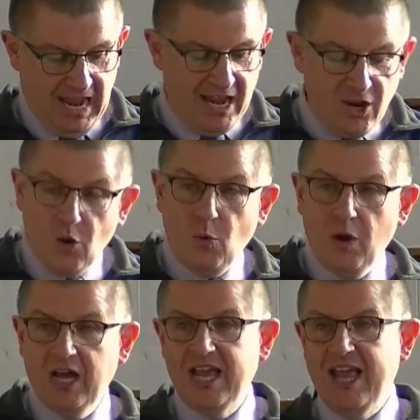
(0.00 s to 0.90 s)
And
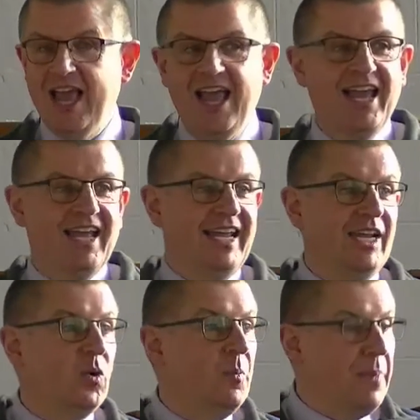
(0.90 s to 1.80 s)
Noah,
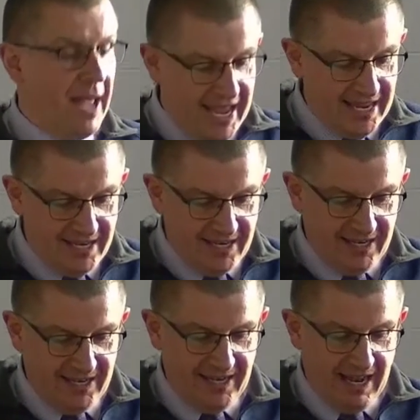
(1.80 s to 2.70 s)
he obeyed
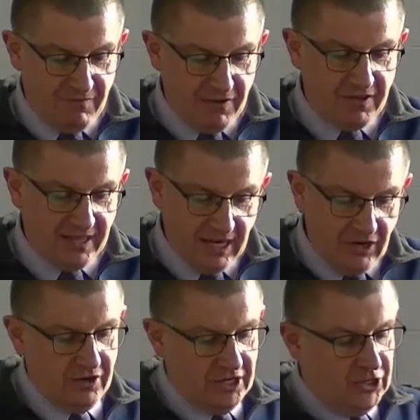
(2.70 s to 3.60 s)
everything the
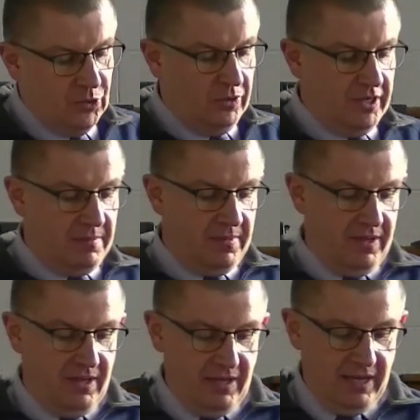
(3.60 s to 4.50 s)
Lord told him.
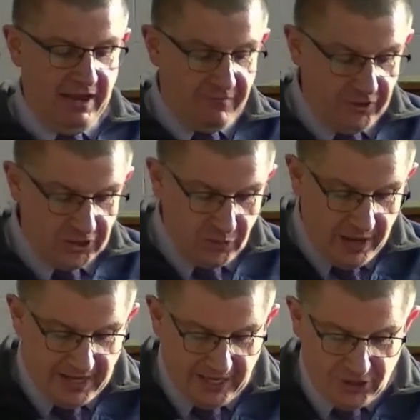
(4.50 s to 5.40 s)
In verse
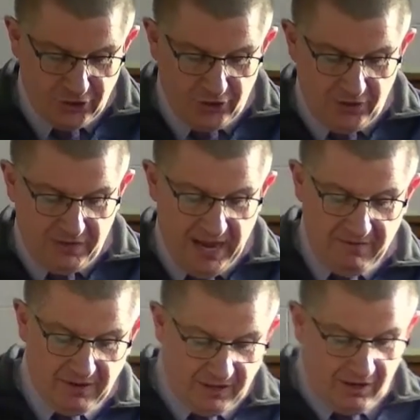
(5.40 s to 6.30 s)
22, if you
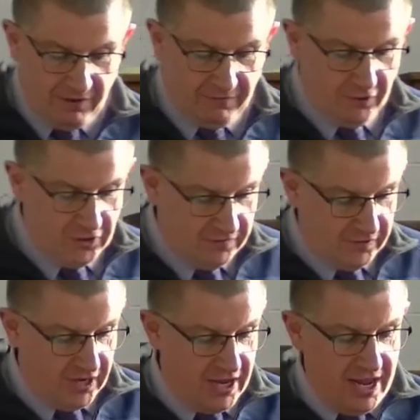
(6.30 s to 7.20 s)
have it there in front of
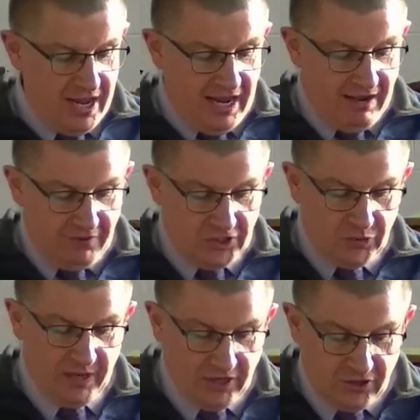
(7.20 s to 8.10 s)
you, in verse
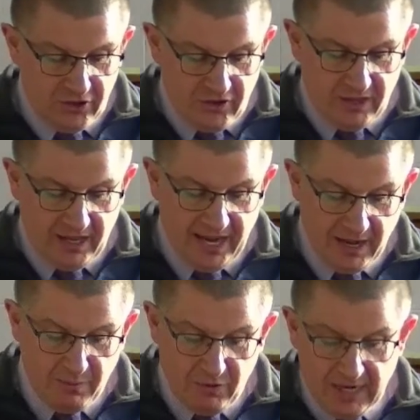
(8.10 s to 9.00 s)
22, the
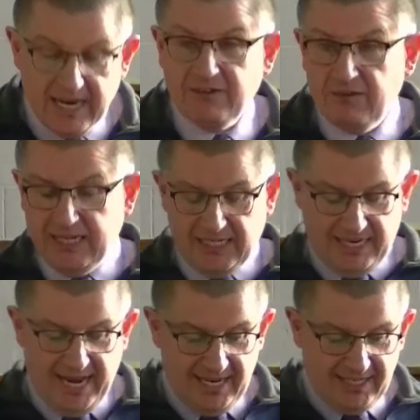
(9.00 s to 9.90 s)
Hebrew literally
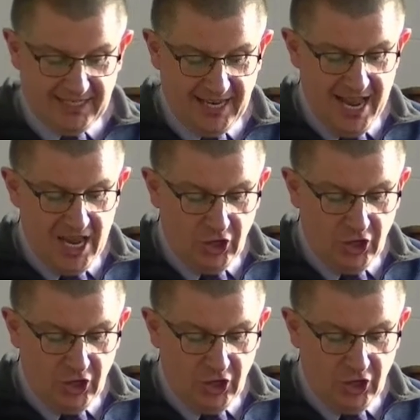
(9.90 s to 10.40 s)
says,